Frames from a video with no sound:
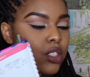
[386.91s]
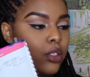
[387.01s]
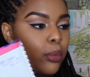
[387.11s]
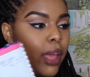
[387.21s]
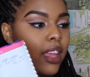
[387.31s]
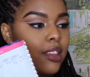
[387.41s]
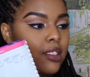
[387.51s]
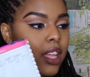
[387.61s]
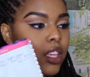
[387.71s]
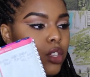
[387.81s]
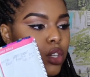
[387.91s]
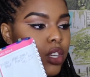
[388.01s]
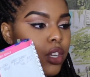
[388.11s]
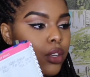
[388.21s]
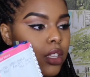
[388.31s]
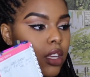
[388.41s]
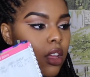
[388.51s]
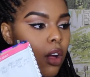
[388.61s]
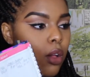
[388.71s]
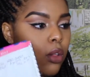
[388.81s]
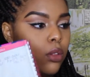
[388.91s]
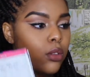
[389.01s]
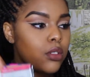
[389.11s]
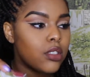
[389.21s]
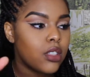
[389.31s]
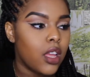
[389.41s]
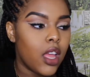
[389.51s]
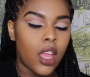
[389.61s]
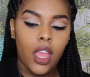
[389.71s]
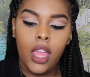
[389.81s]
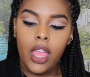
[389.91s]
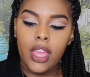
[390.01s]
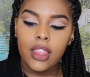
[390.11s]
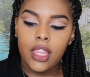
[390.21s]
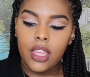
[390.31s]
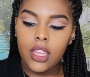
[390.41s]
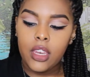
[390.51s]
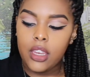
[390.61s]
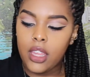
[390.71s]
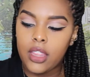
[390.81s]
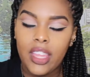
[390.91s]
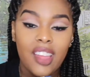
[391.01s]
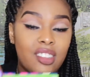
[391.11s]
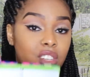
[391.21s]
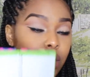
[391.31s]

So the back is like your yearly goals, and then they have the